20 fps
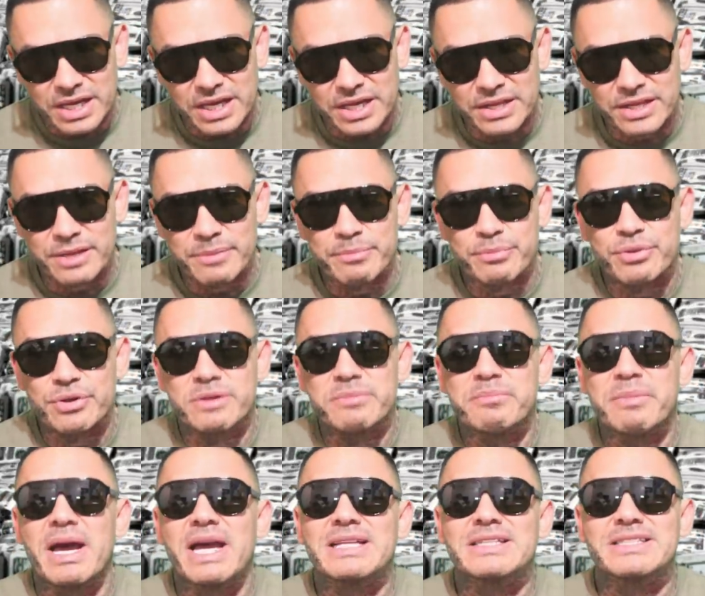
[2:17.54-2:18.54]
and then put
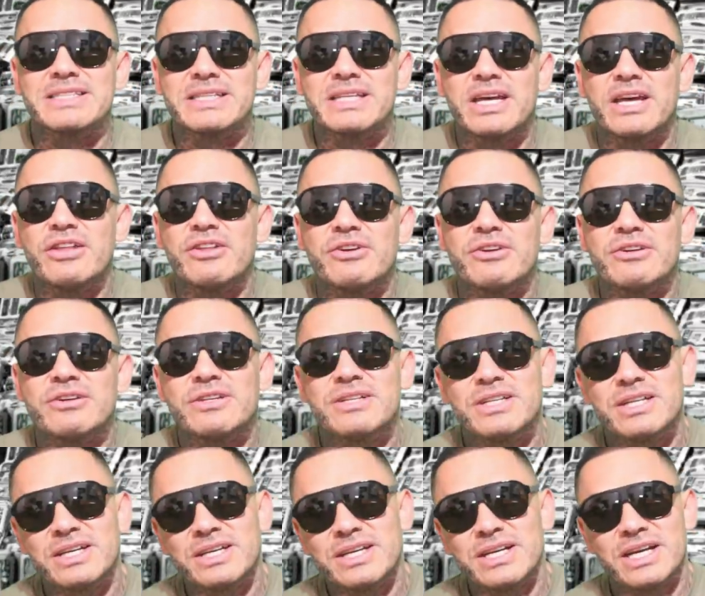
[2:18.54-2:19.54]
it back together
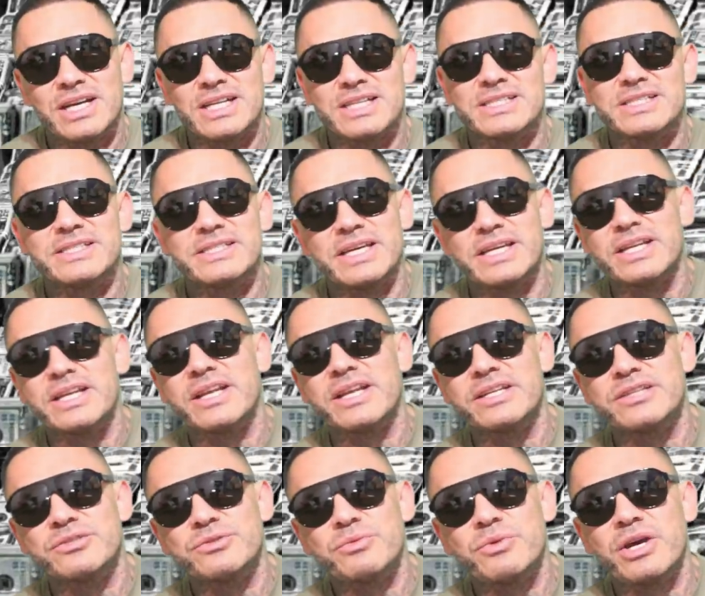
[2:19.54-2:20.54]
and send it
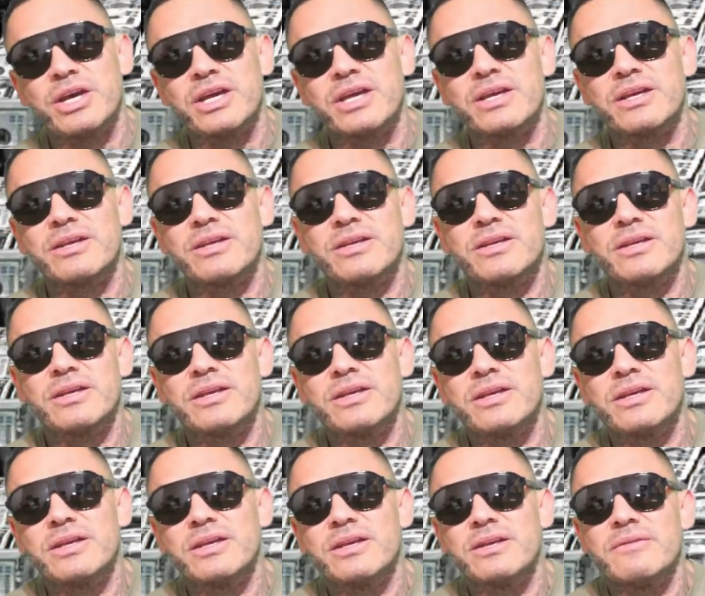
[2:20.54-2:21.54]
this way.
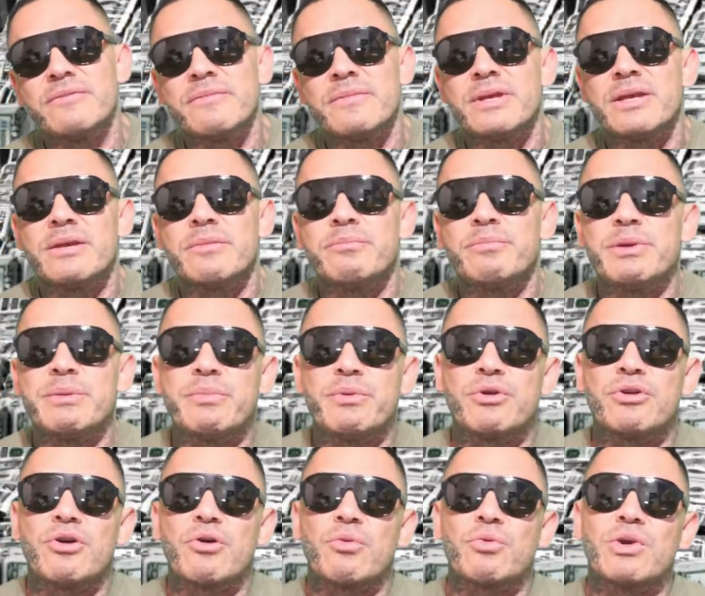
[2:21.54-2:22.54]

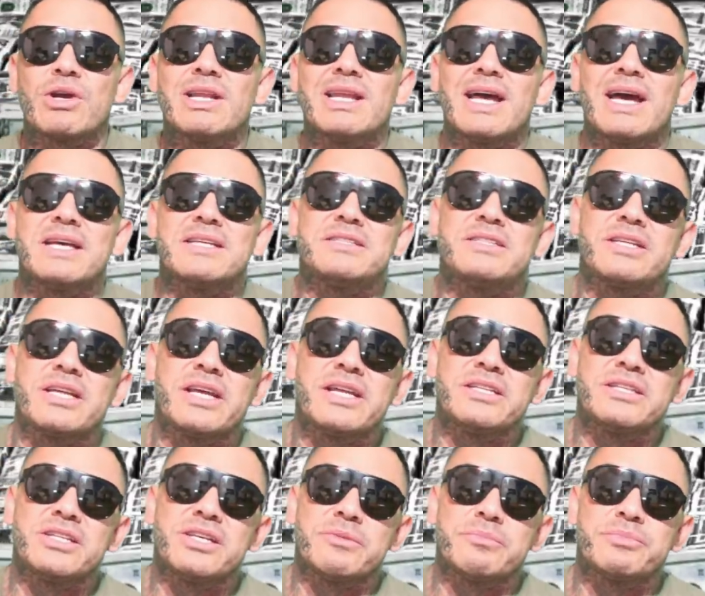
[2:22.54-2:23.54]
People don't realize it
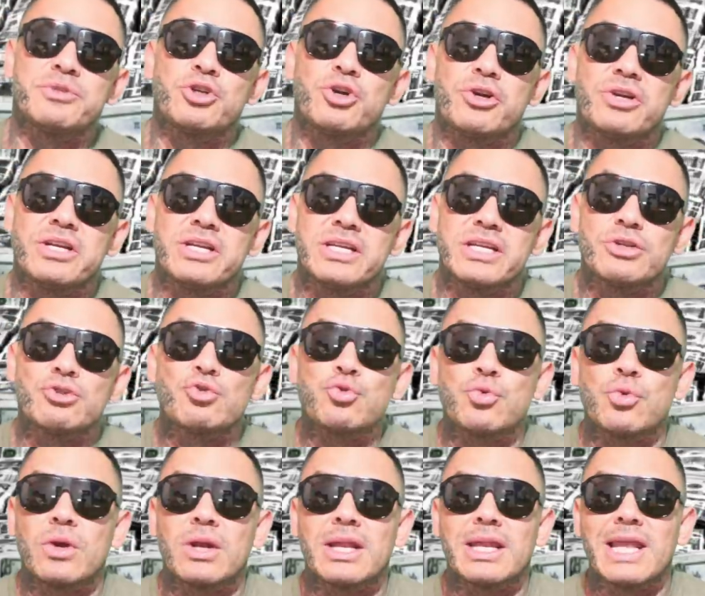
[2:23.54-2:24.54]
ends up turning
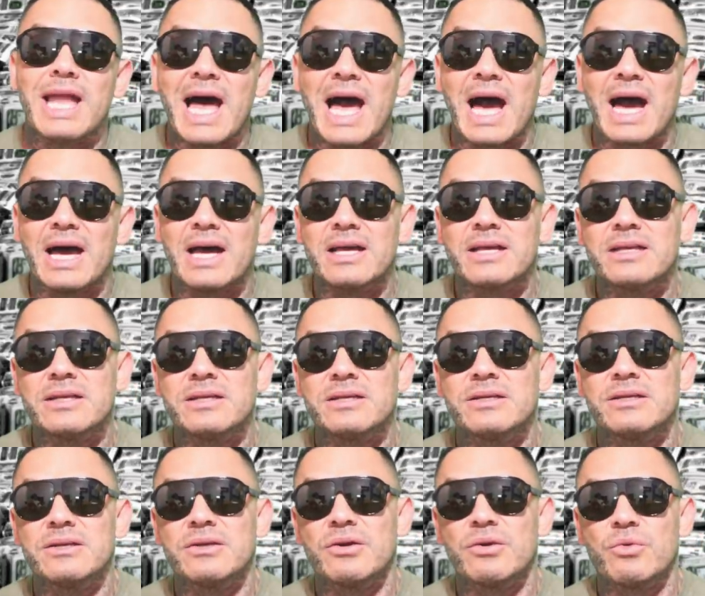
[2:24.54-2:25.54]
into a lot
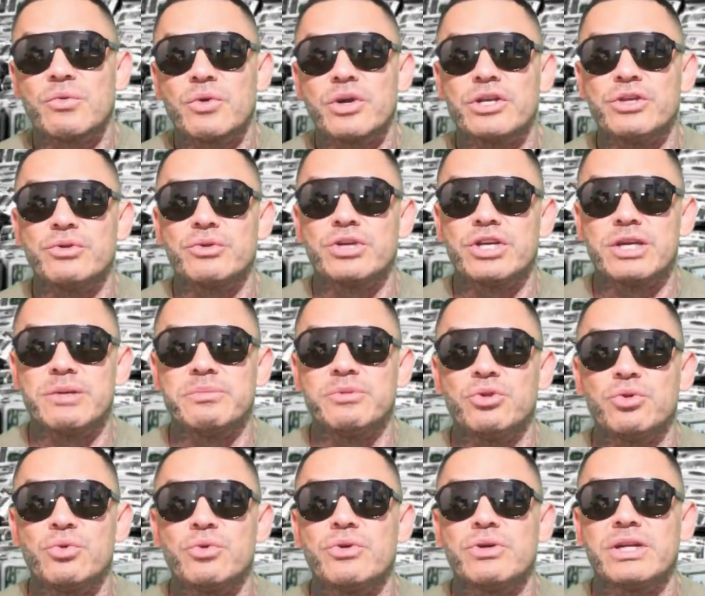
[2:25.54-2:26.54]
when you
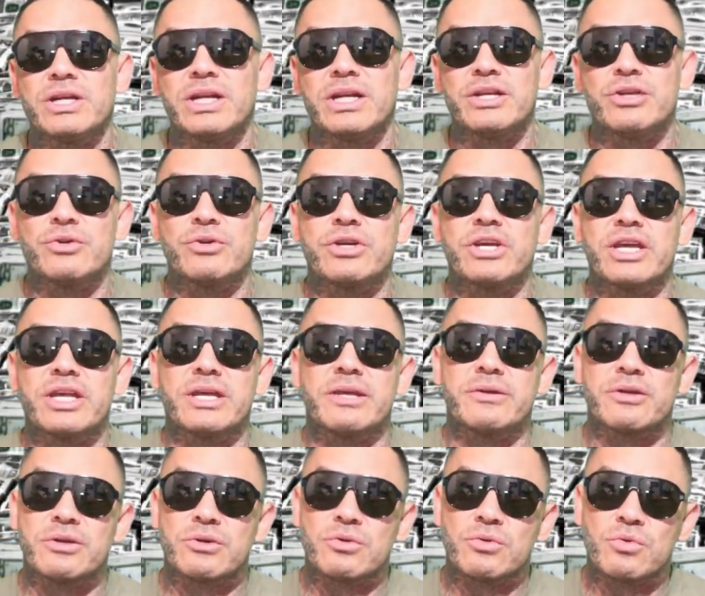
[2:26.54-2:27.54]
keep doing it and you're
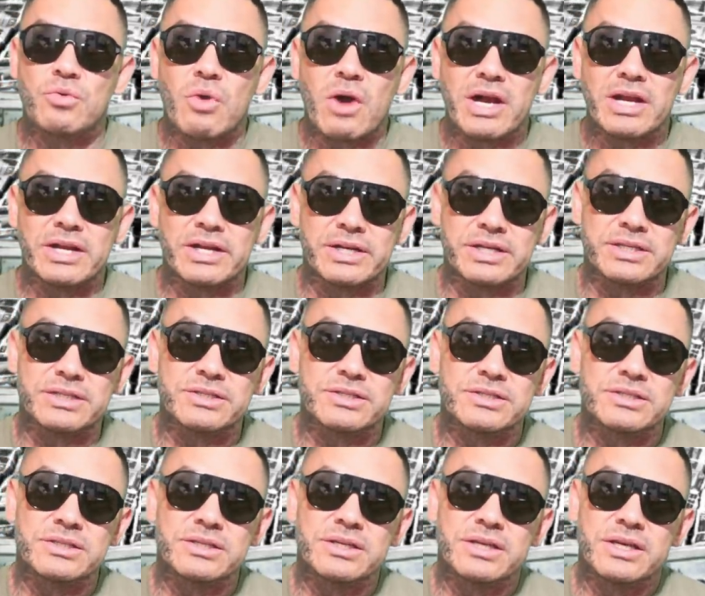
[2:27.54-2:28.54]
getting
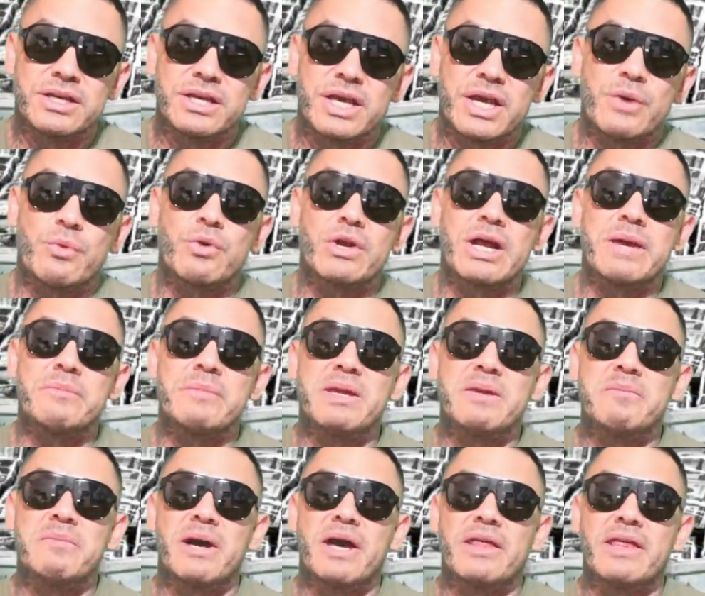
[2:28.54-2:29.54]
quantities. And what I
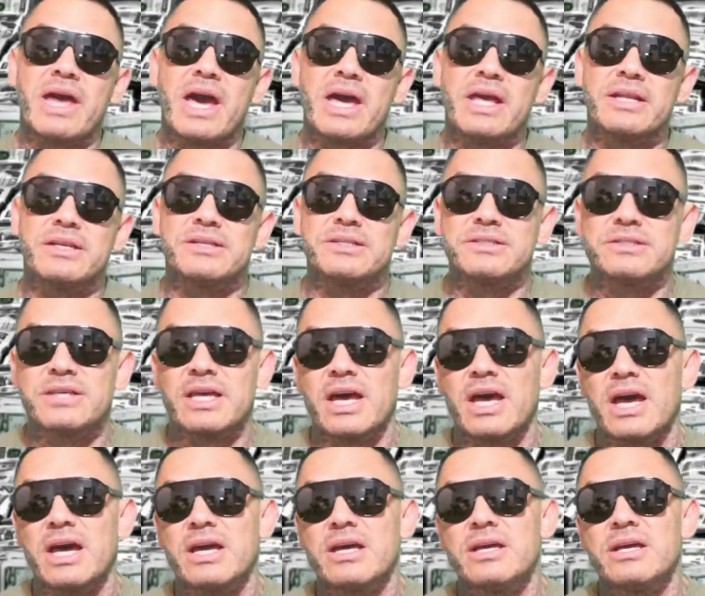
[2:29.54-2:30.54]
mean by that is
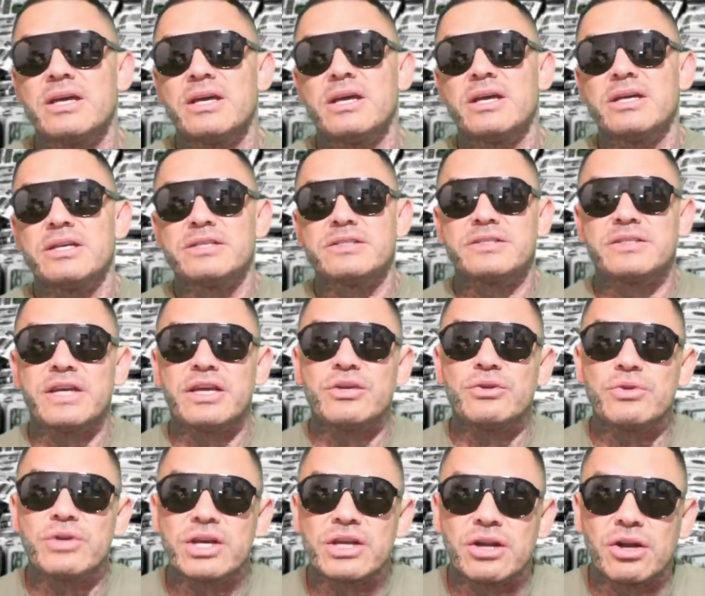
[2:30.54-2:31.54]
that say
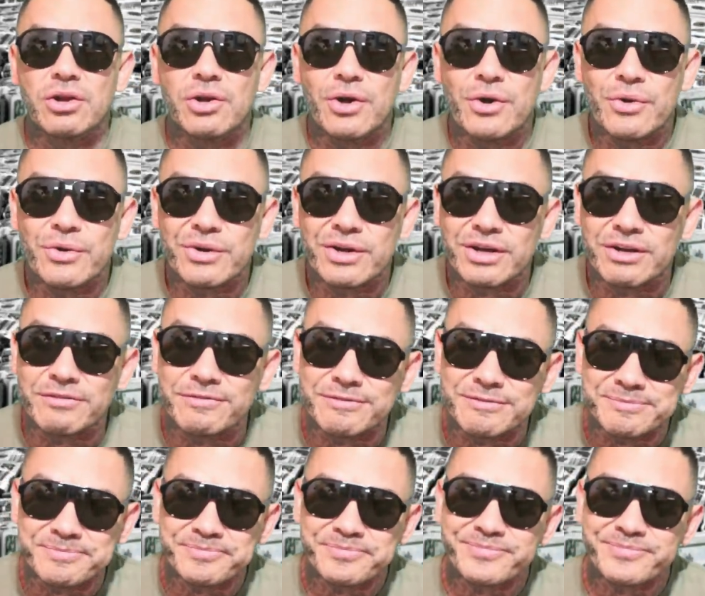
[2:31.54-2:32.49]
you get a load of